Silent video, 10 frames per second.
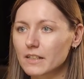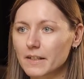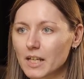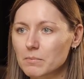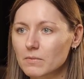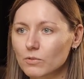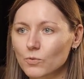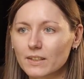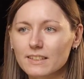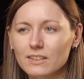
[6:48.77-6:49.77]
A name,
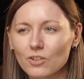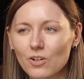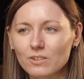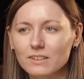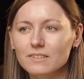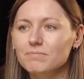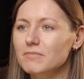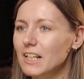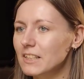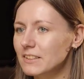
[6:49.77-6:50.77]
what is it called?
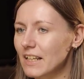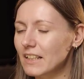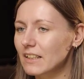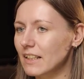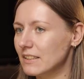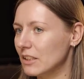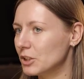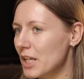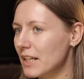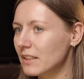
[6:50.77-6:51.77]
A state, is it
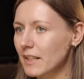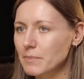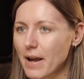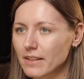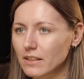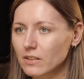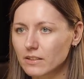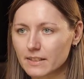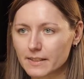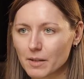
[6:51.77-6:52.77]
checked, expanded,
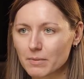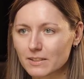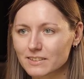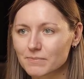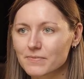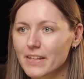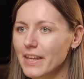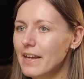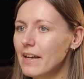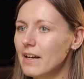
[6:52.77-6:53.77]
disabled?
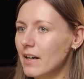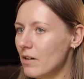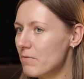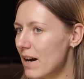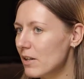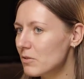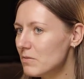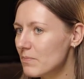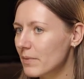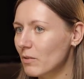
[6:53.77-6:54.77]
A
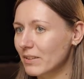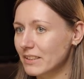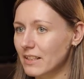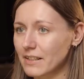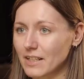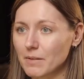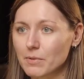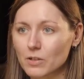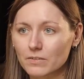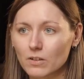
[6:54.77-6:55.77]
value, what the current
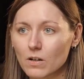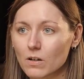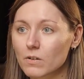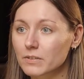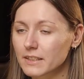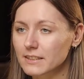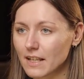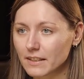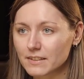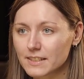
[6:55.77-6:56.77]
number on this
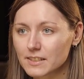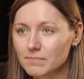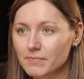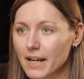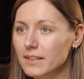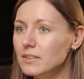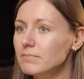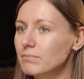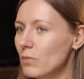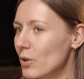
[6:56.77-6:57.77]
slider is, and
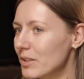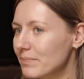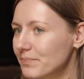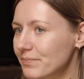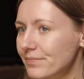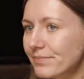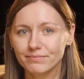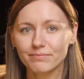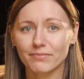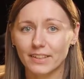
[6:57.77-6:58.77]
more.
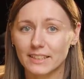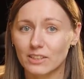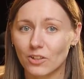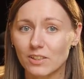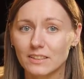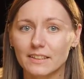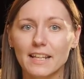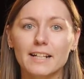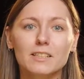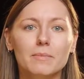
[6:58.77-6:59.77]
This is called
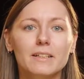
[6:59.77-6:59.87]
the